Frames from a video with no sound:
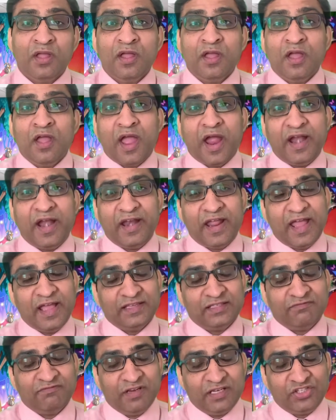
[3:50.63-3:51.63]
And as
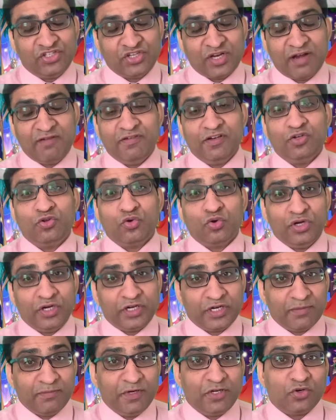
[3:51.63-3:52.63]
child will grow a little
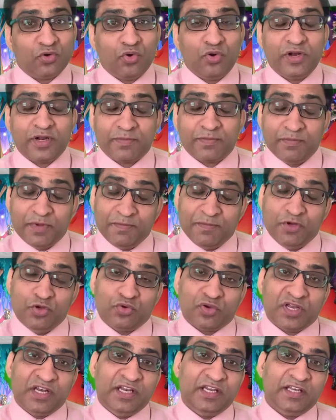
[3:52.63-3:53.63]
bit older, maybe you
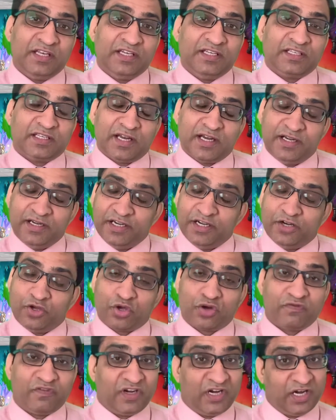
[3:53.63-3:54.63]
can increase 100 or
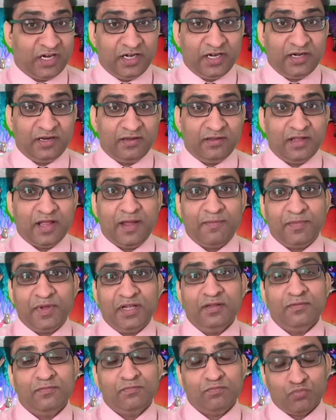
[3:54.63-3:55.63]
100 ml
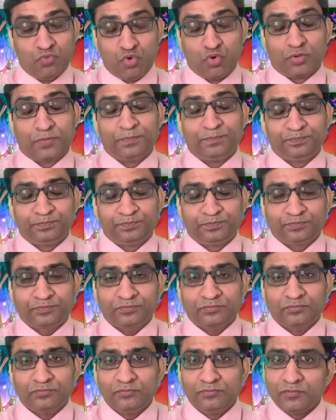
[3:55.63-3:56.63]
more.
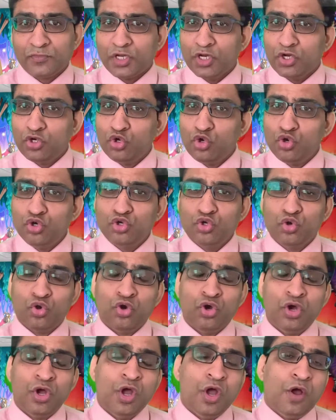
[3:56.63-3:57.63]
Don't
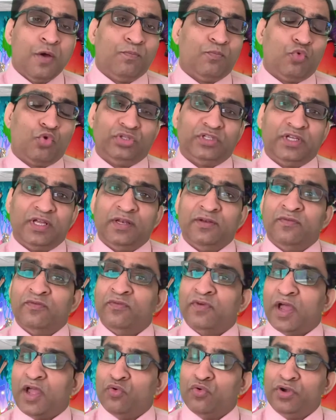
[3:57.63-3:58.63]
go more than
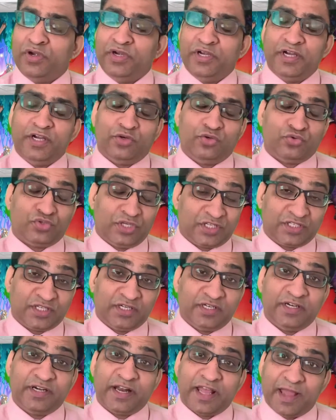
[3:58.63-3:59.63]
500 to
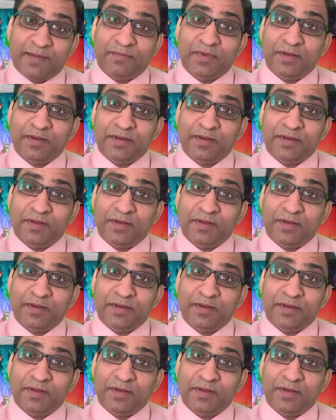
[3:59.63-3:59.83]
600 ml